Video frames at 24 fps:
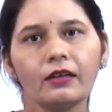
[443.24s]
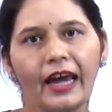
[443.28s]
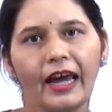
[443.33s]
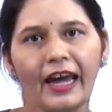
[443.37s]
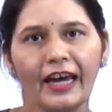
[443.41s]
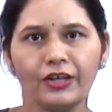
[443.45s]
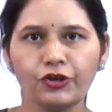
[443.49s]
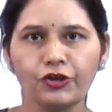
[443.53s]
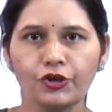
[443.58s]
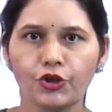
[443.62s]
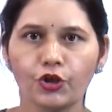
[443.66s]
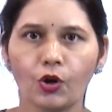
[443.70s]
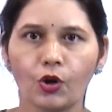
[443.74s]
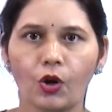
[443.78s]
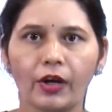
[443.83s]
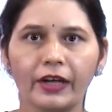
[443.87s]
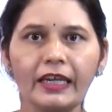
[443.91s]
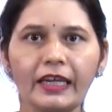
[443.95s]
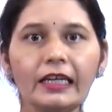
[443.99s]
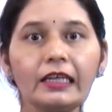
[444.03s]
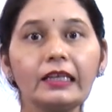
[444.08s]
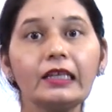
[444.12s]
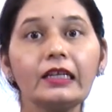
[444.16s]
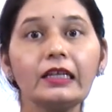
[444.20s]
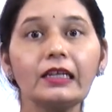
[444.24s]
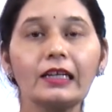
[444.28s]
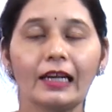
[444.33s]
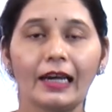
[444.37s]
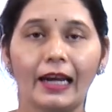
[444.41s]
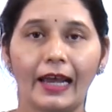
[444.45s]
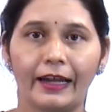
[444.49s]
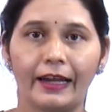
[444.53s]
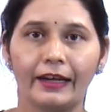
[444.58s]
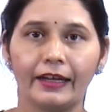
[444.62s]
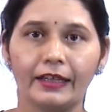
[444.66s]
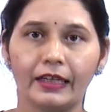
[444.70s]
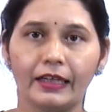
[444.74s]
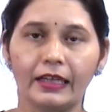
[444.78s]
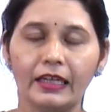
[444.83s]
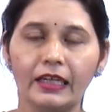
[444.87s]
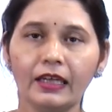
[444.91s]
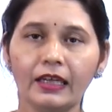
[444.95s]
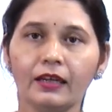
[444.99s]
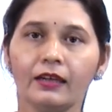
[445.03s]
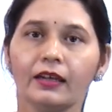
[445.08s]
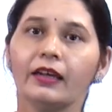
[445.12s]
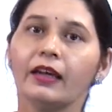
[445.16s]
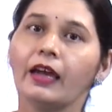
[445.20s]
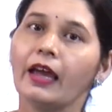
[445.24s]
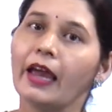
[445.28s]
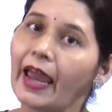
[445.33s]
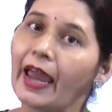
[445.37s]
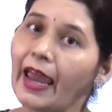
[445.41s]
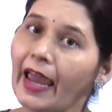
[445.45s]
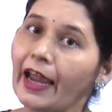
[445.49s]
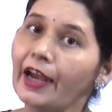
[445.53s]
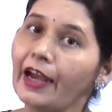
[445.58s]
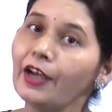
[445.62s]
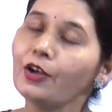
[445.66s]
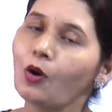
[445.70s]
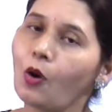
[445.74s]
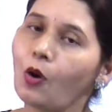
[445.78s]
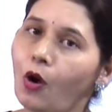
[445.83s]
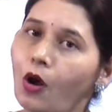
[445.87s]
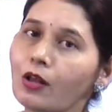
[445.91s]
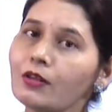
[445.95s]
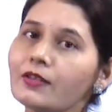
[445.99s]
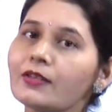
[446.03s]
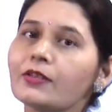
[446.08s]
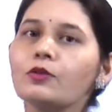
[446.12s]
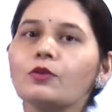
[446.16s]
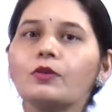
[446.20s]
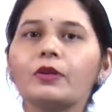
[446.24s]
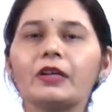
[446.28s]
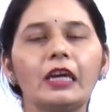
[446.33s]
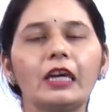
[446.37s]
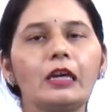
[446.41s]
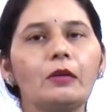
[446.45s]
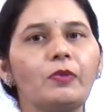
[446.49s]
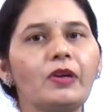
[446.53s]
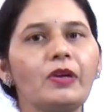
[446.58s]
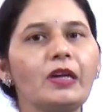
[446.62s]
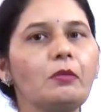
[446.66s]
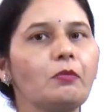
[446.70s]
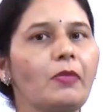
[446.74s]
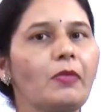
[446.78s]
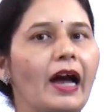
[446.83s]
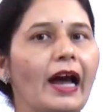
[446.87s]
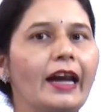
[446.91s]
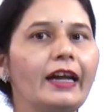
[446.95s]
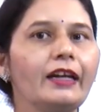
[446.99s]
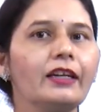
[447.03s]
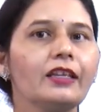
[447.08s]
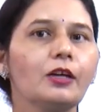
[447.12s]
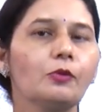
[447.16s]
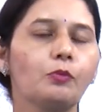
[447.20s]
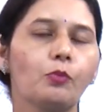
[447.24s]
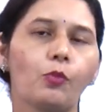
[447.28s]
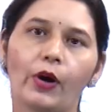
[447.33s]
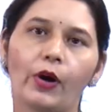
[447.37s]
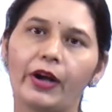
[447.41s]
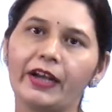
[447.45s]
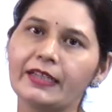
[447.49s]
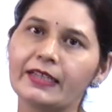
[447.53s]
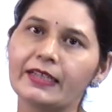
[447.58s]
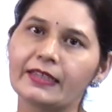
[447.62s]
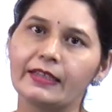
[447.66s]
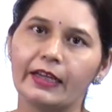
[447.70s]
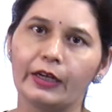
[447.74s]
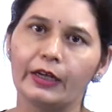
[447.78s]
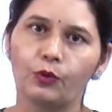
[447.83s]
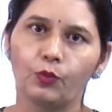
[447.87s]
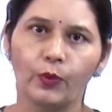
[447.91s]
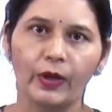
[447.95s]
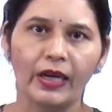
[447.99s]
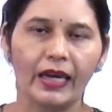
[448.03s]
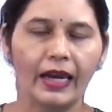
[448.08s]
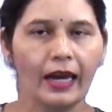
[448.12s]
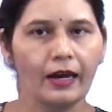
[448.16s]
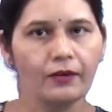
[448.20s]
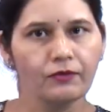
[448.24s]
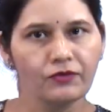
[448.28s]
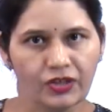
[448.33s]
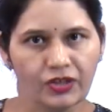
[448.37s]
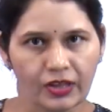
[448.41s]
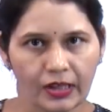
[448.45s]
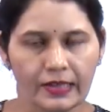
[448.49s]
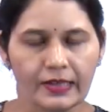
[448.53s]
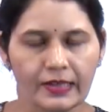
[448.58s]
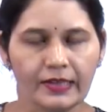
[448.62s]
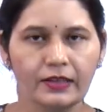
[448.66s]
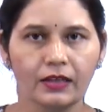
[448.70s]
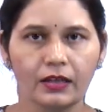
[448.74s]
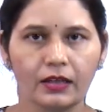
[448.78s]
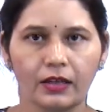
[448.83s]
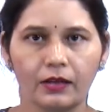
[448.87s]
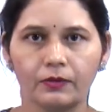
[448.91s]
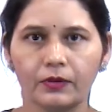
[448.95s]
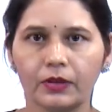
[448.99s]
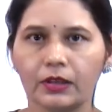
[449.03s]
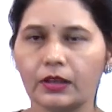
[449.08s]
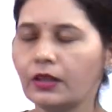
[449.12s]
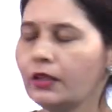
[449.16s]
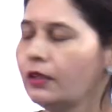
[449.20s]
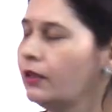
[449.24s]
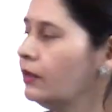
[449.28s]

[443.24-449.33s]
ensuring the clarity, and also keep in mind the points that we have just covered.